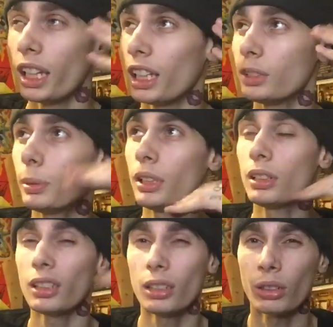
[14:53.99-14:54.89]
It's been a
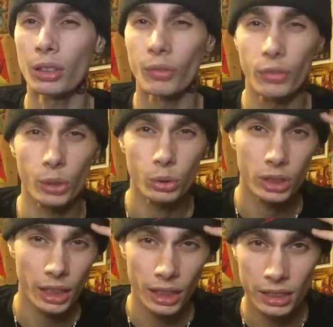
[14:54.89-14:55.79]
little
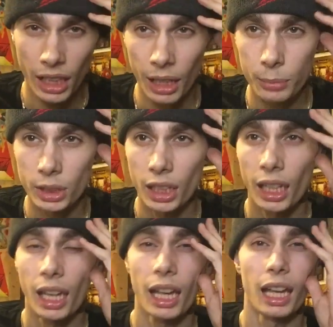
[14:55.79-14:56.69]
confusing at times,
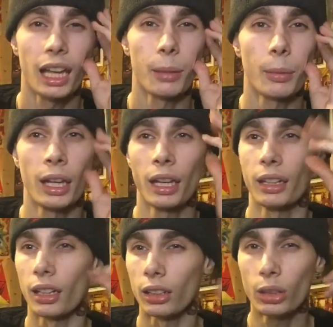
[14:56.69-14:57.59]

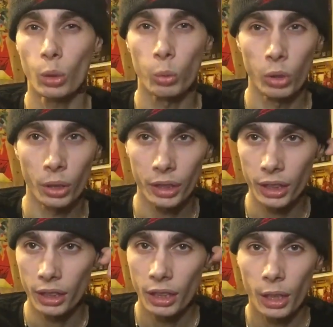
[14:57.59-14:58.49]
and a little
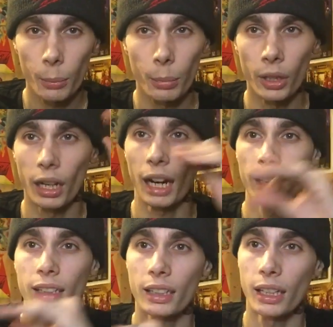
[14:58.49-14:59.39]
wordy, But I
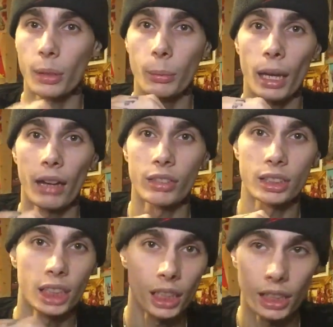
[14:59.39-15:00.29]
think him
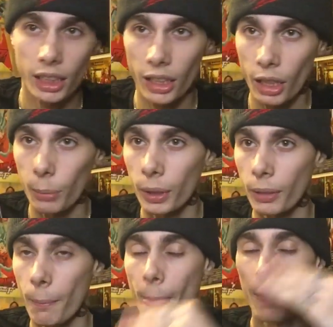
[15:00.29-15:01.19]
having Tinian come
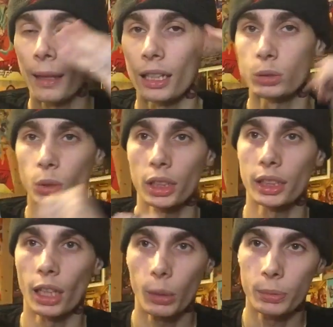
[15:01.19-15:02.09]
in has
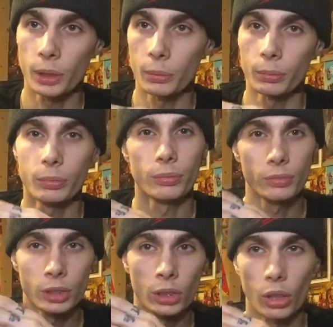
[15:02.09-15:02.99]
really helped him,
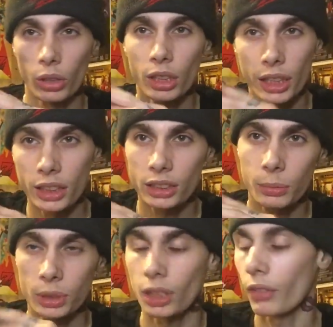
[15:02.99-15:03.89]
you know, clean
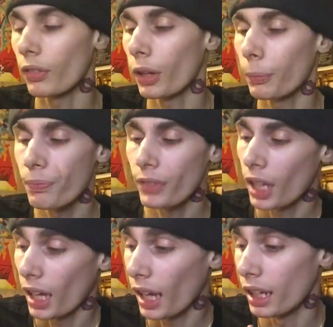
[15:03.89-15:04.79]
some stuff up.
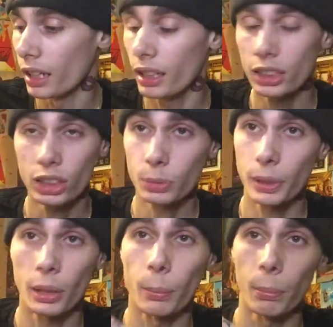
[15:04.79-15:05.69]
And it's just
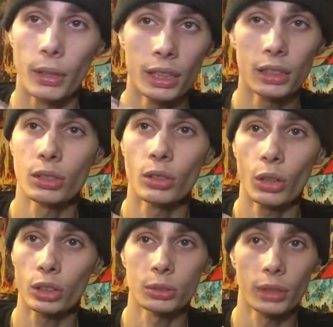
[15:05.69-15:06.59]
been
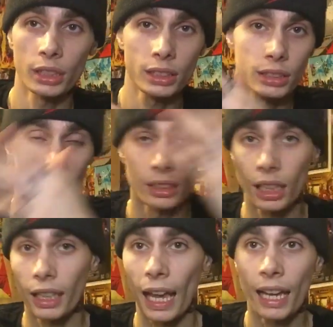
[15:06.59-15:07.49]
it's
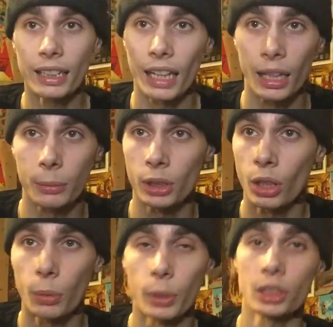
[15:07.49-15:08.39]
like Endgame, you
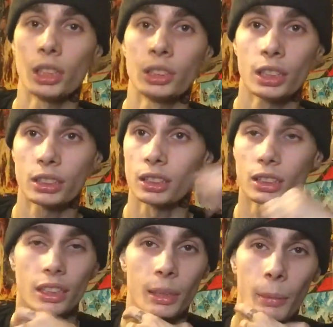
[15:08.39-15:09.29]
know, but the Justice
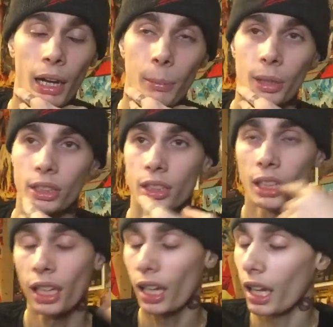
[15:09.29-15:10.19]
League, in my opinion.
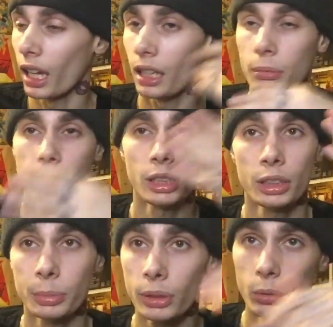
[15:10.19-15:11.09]
And
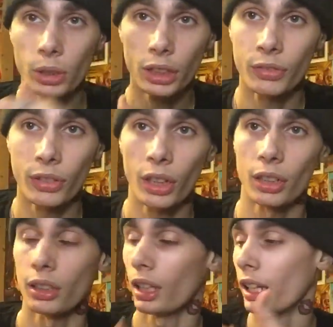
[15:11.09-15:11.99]
it's been really
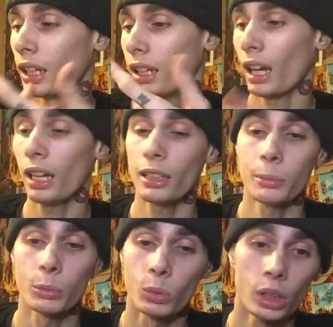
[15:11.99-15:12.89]
fun. And I
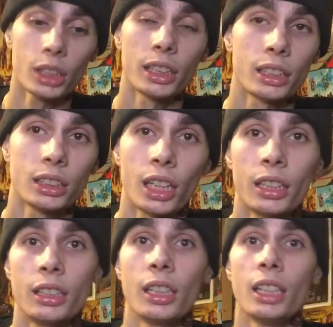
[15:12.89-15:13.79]
am really
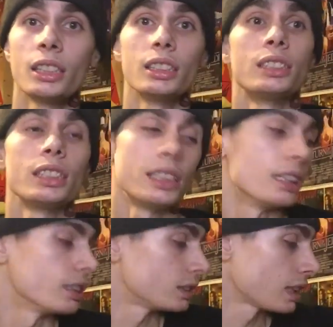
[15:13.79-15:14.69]
excited to
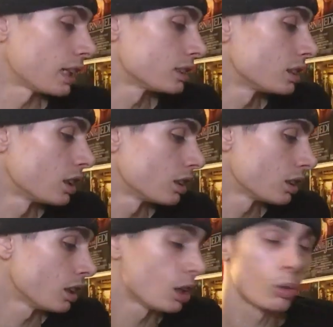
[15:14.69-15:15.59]
see Scott
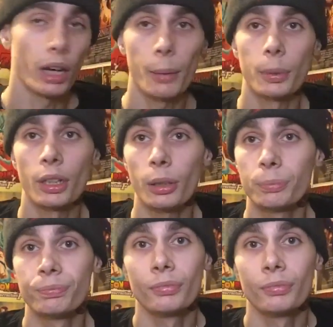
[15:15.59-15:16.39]
Snyder wrap it up.